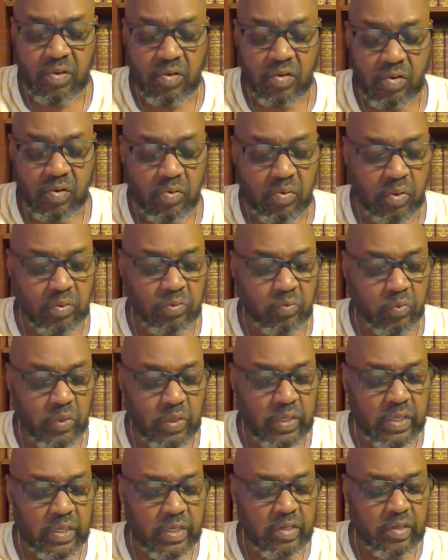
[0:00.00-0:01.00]
When
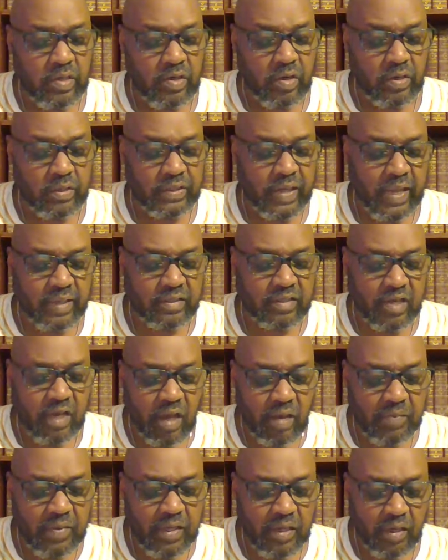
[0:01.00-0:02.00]
we are not coming